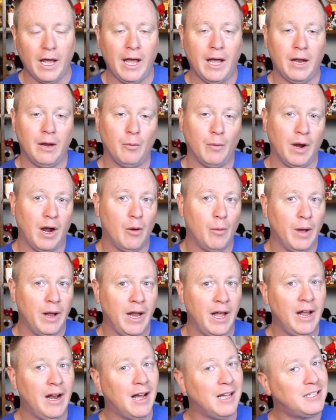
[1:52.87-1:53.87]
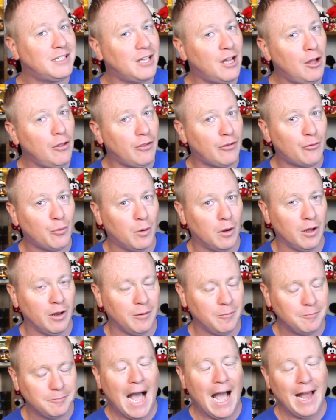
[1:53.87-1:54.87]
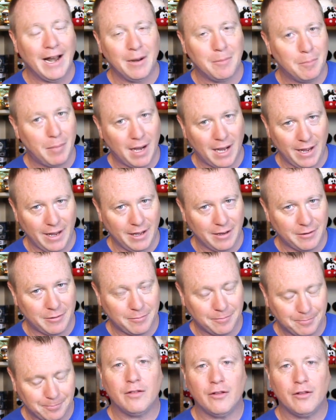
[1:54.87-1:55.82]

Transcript: and when I went in, I saw this one. I didn't buy it.